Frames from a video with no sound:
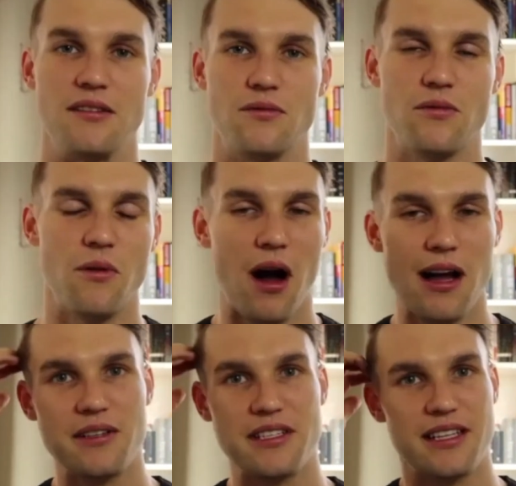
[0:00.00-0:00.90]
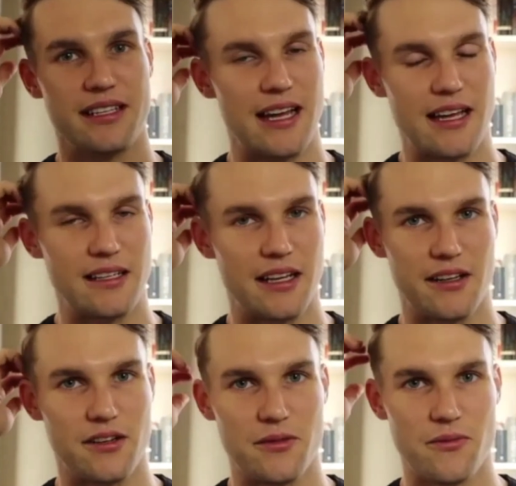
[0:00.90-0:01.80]
well, I always think that, like,
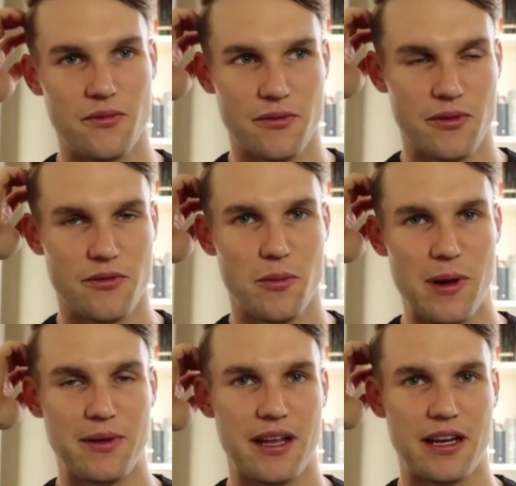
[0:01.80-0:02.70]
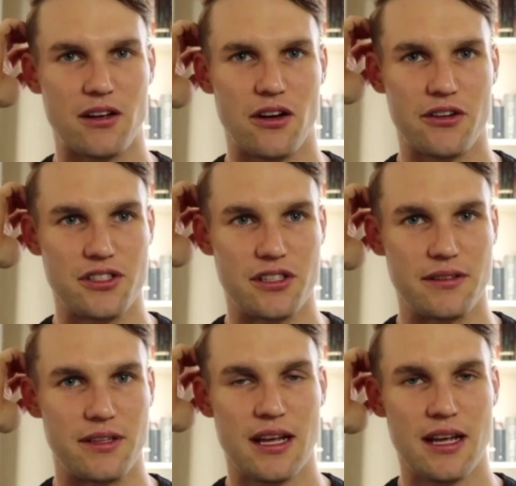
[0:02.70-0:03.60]
for people that I coach and
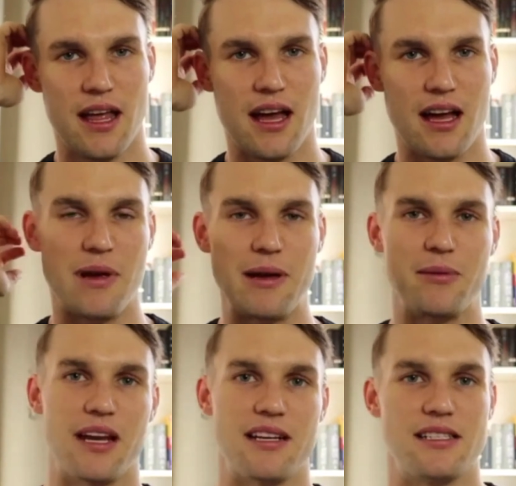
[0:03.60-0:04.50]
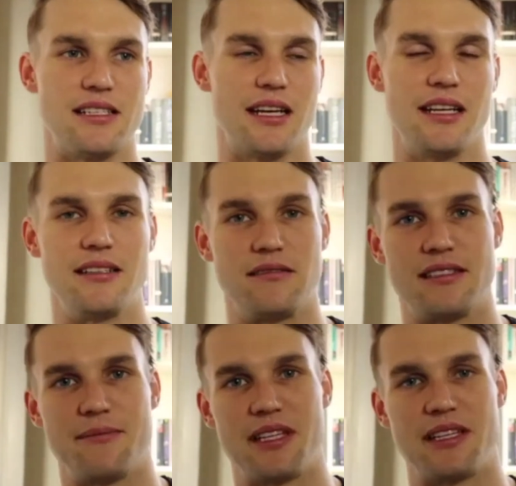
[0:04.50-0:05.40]
people that I study and
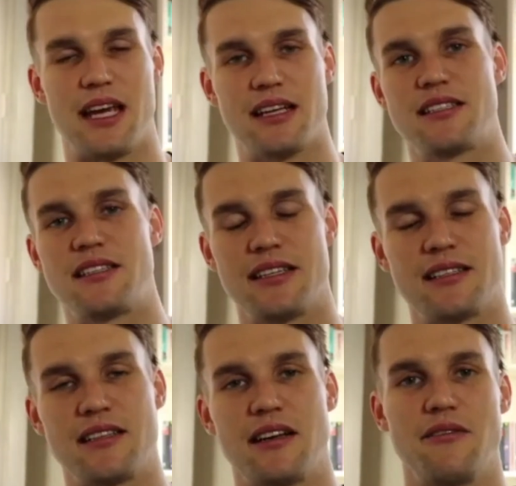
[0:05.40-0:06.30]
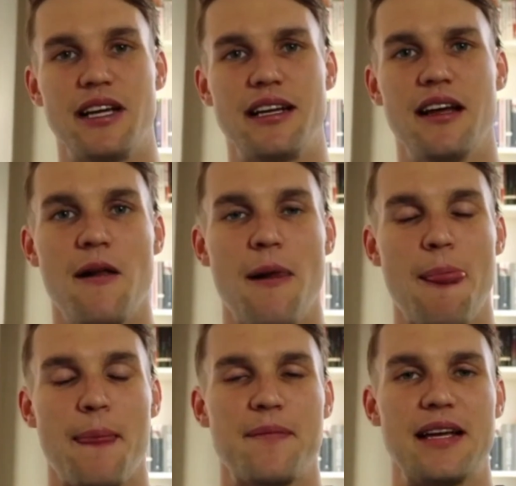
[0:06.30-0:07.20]
some of the texts and things that I read,
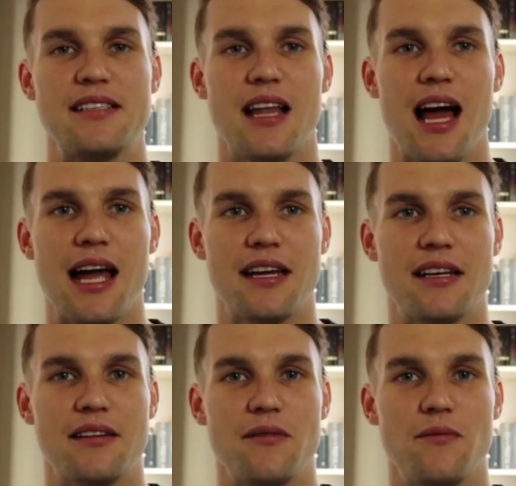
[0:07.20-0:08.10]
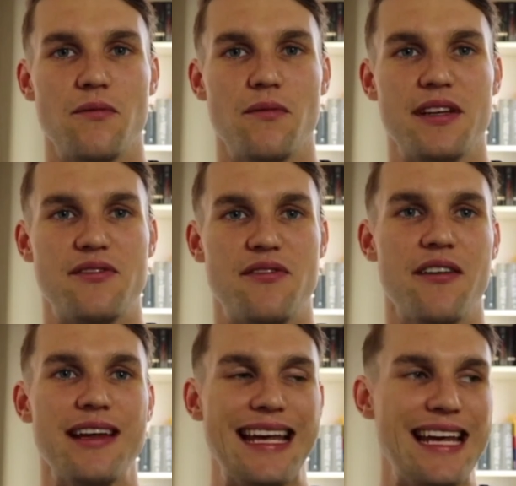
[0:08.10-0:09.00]
is like it's
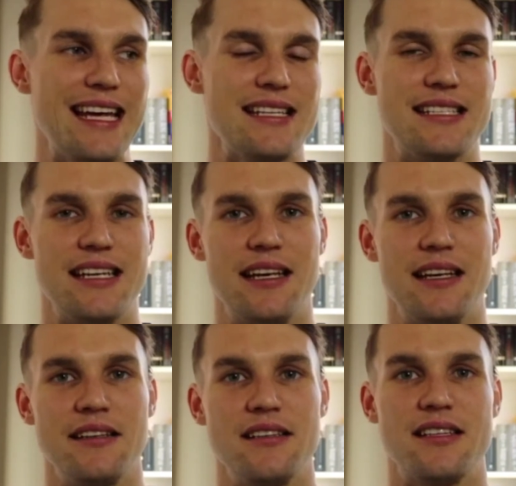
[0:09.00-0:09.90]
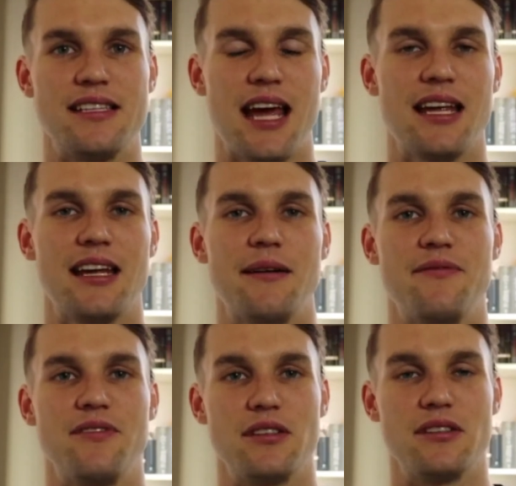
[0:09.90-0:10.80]
very easy to take
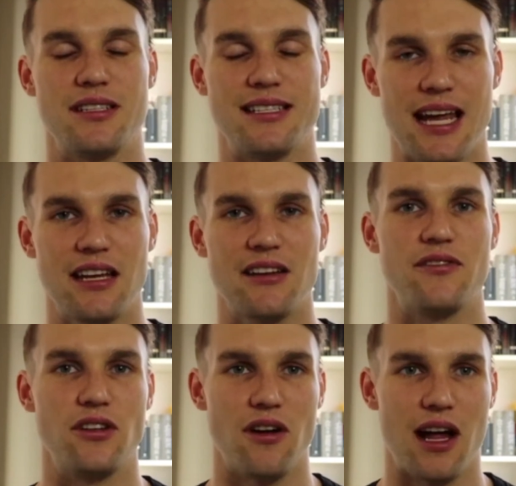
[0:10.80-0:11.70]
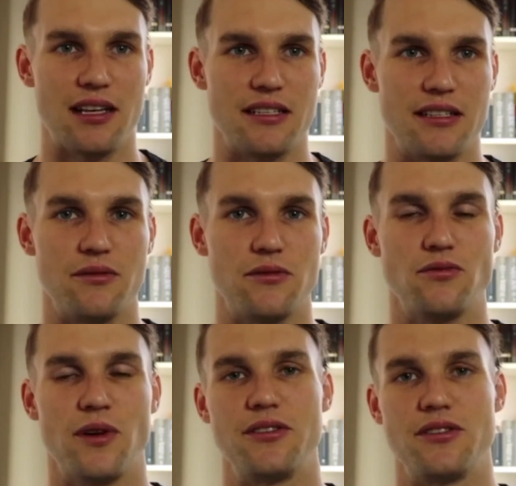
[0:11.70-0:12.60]
it for granted
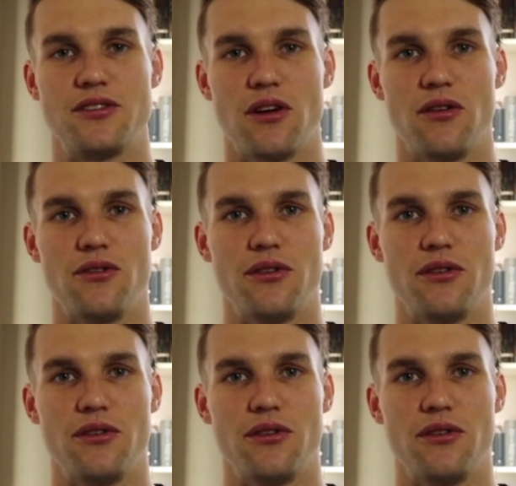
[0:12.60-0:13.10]
when you're so